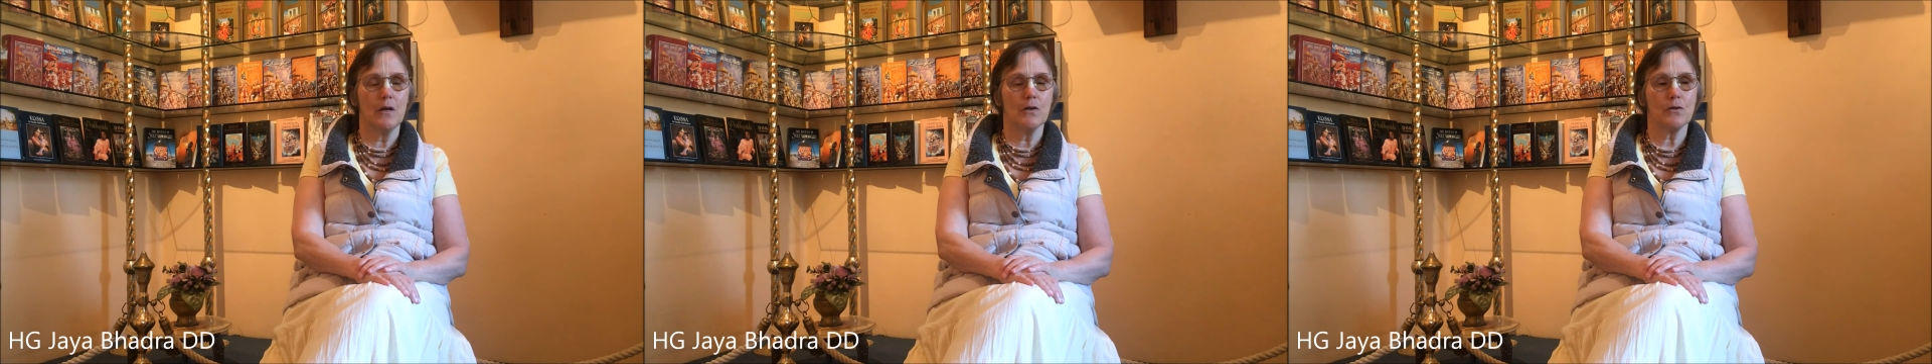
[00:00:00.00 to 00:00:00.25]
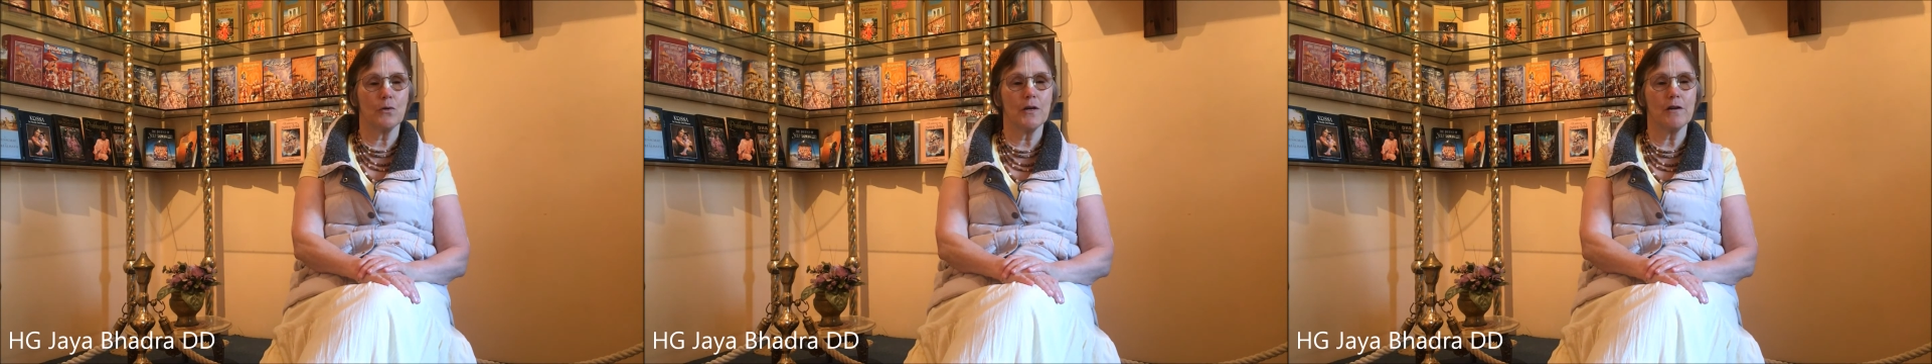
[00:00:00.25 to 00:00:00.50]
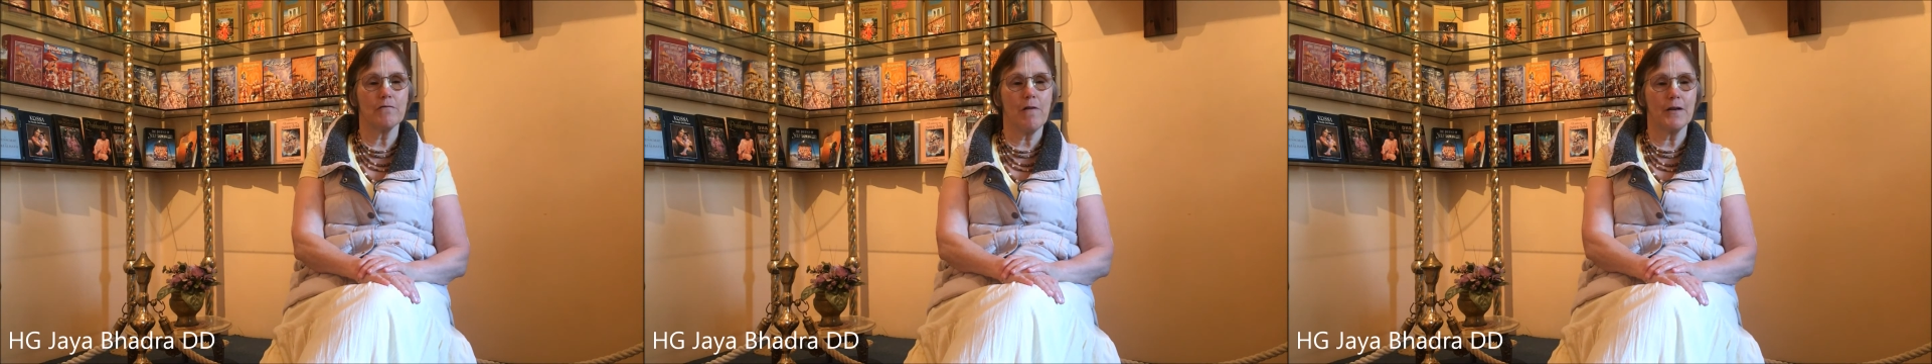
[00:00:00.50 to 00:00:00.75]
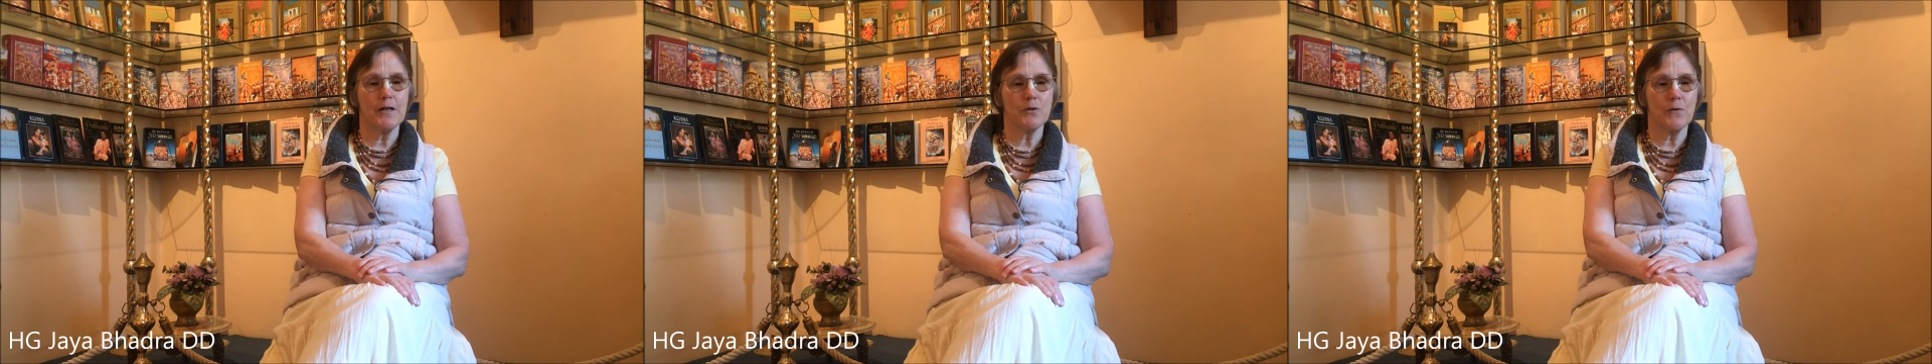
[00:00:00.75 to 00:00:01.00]
So here in
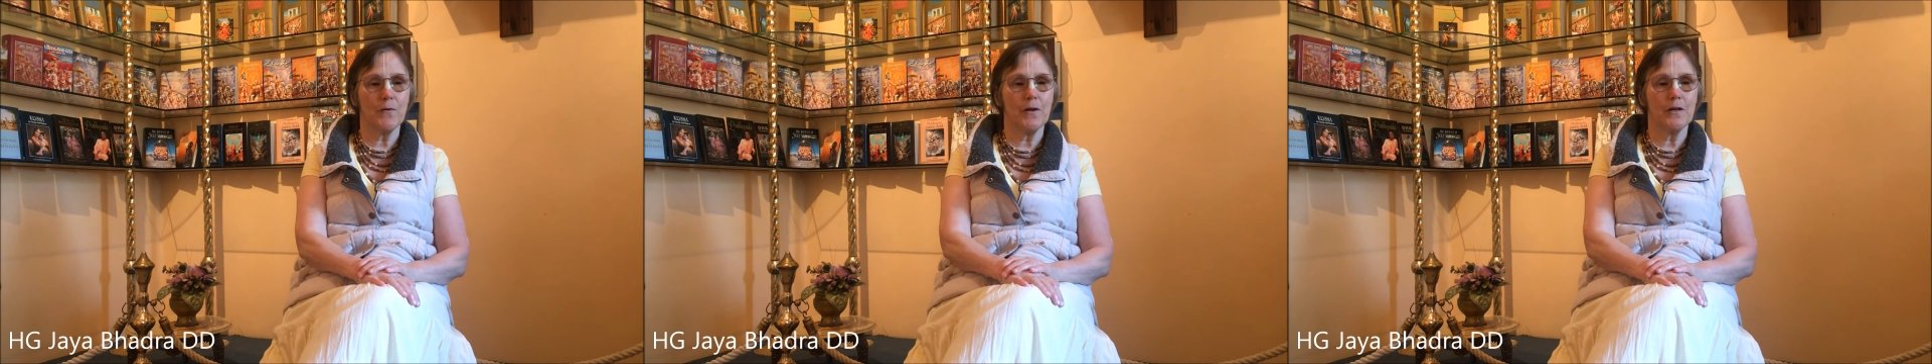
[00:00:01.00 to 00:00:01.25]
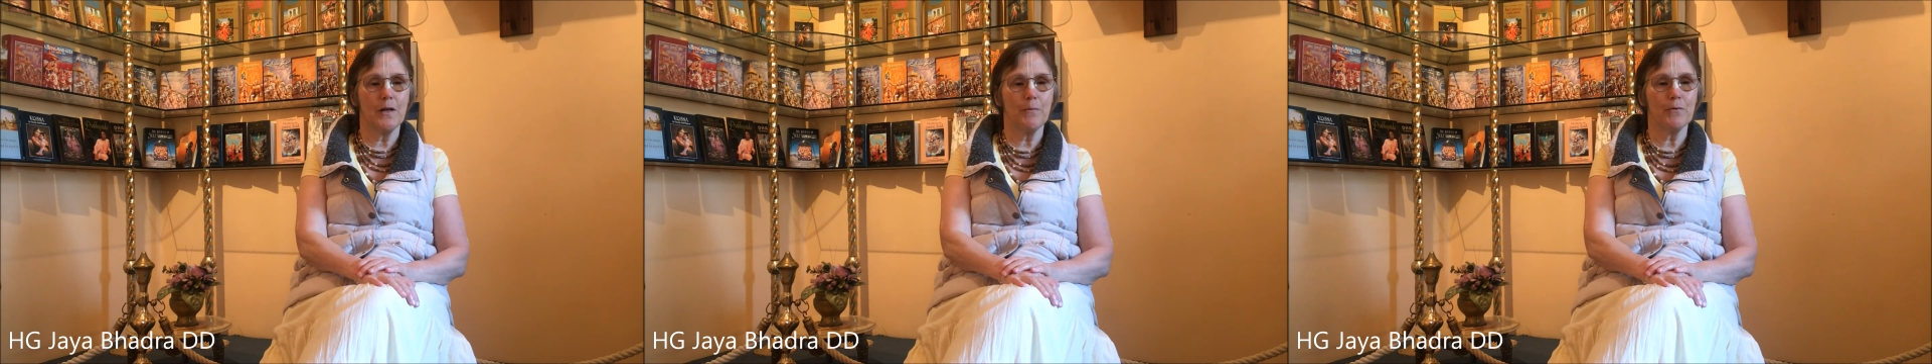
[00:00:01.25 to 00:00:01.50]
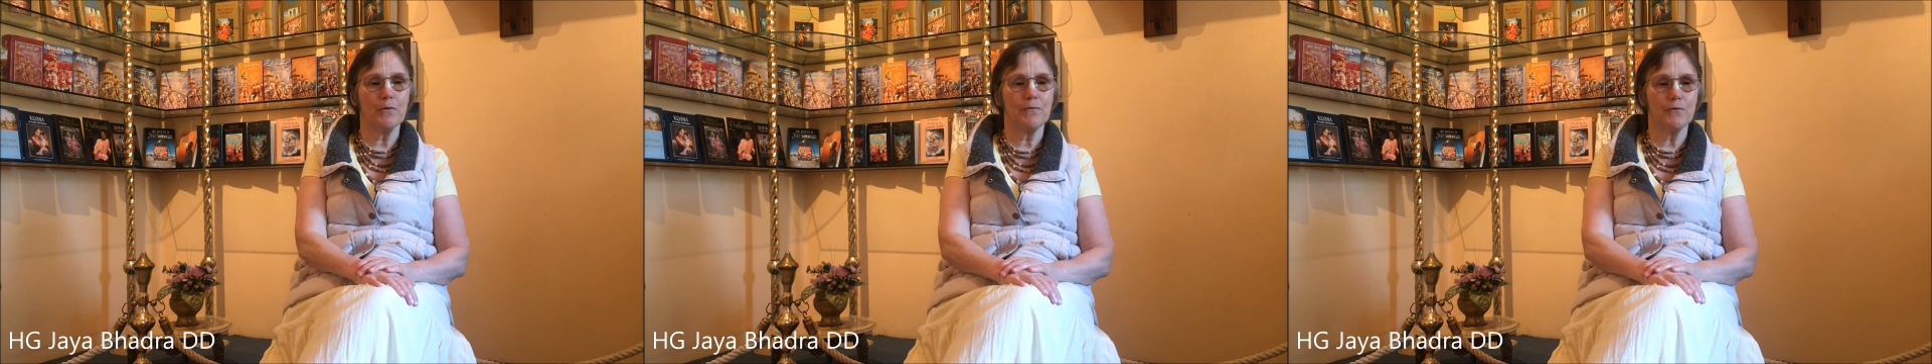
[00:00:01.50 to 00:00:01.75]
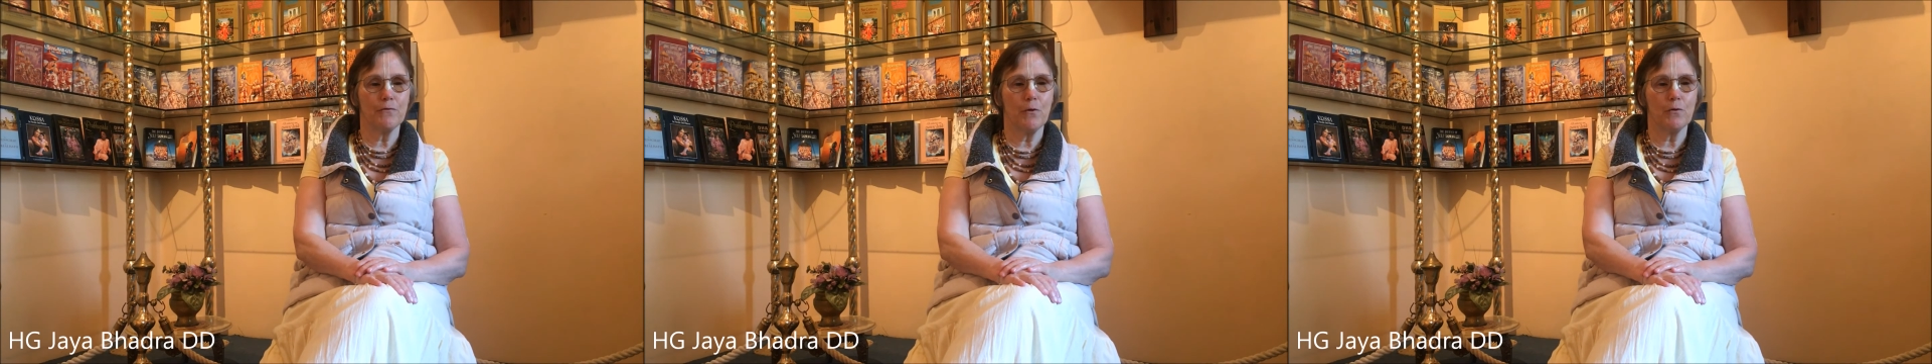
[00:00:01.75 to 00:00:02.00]
Radhadesh, we've got a number of
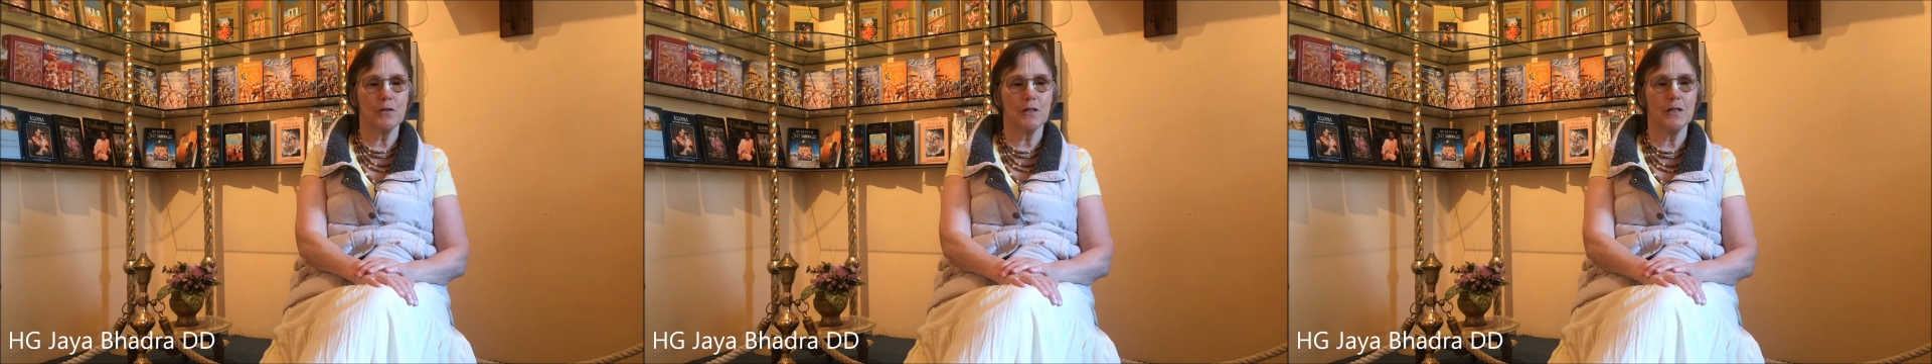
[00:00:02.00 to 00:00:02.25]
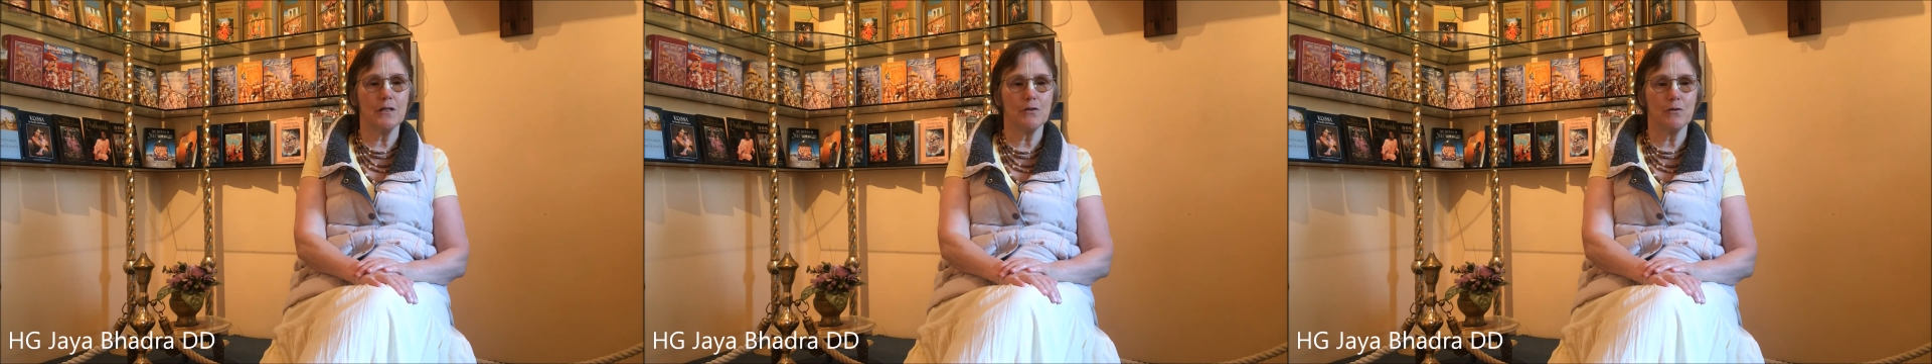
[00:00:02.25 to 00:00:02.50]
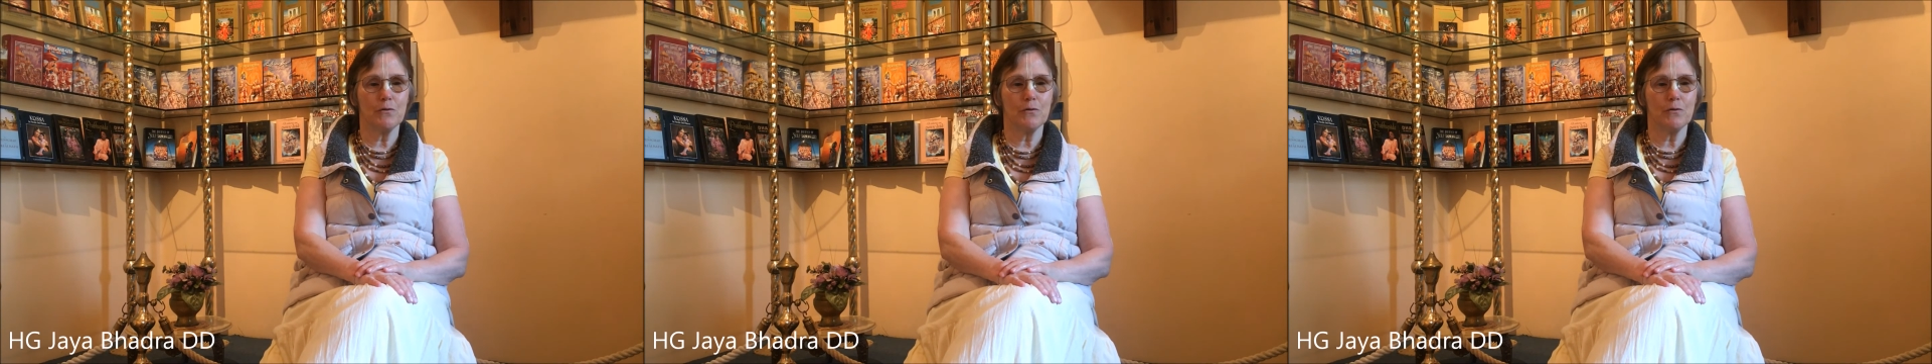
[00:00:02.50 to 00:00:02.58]
devotees